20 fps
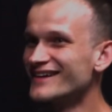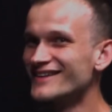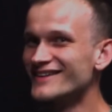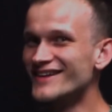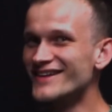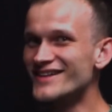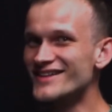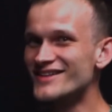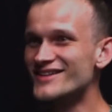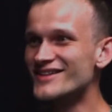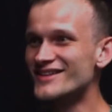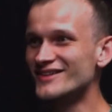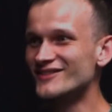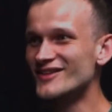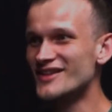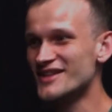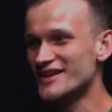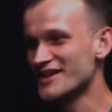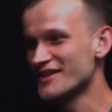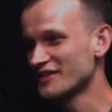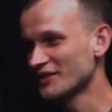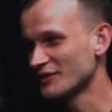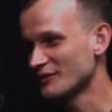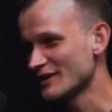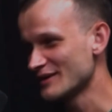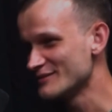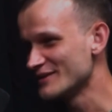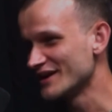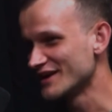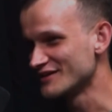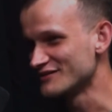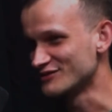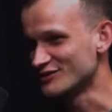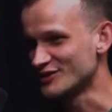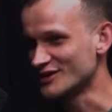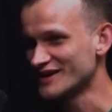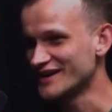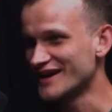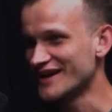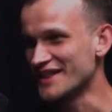It was this 3-minute,
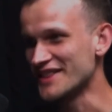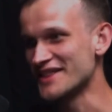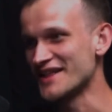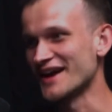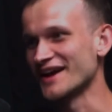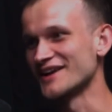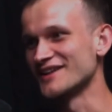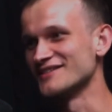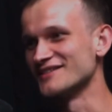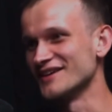48-second